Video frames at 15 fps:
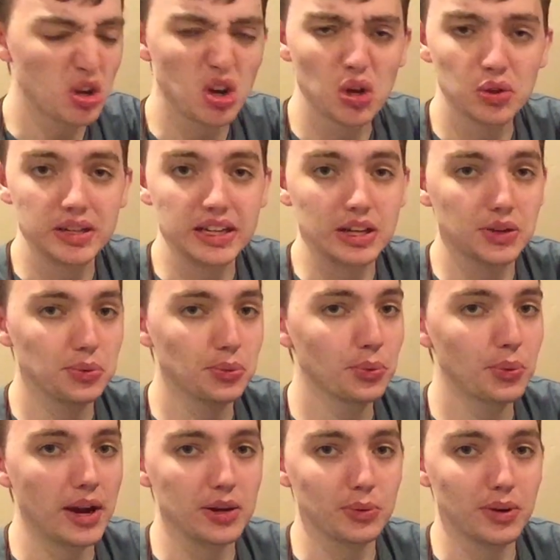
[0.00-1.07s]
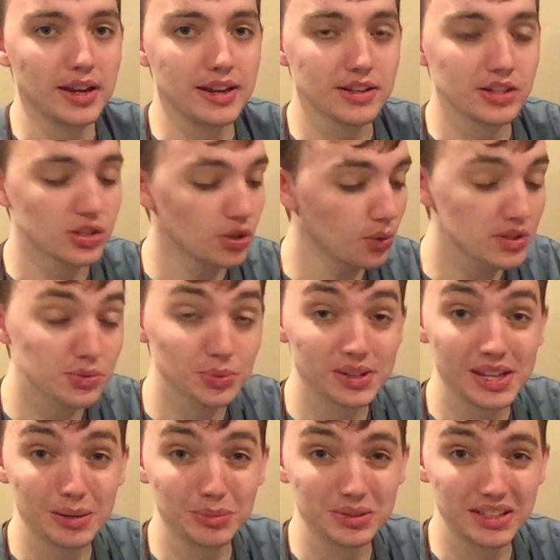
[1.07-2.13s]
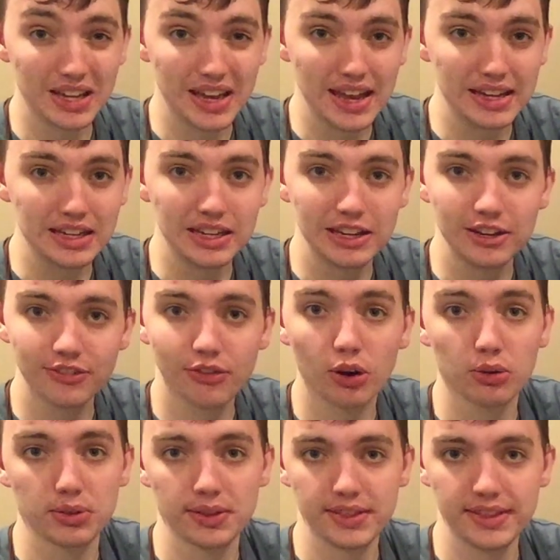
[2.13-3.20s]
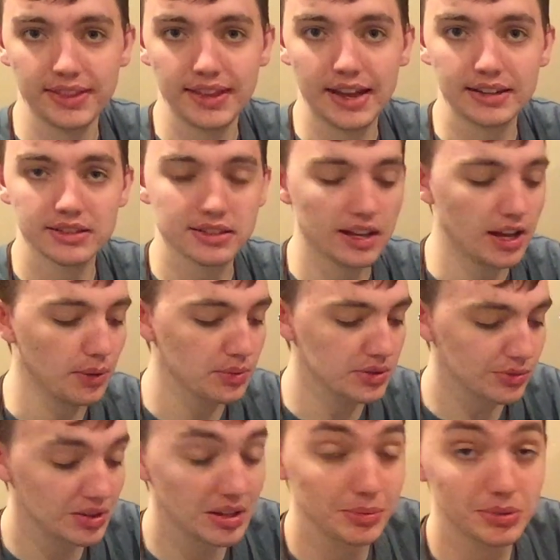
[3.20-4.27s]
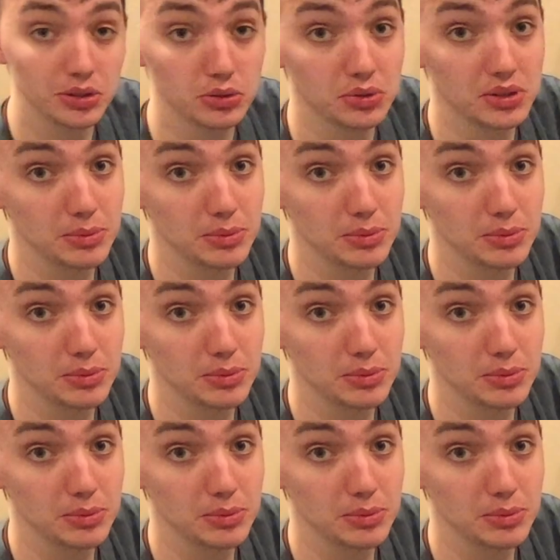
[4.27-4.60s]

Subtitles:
all the ink right away. So I wasn't really able to get any farther than that. I wasn't really able to do any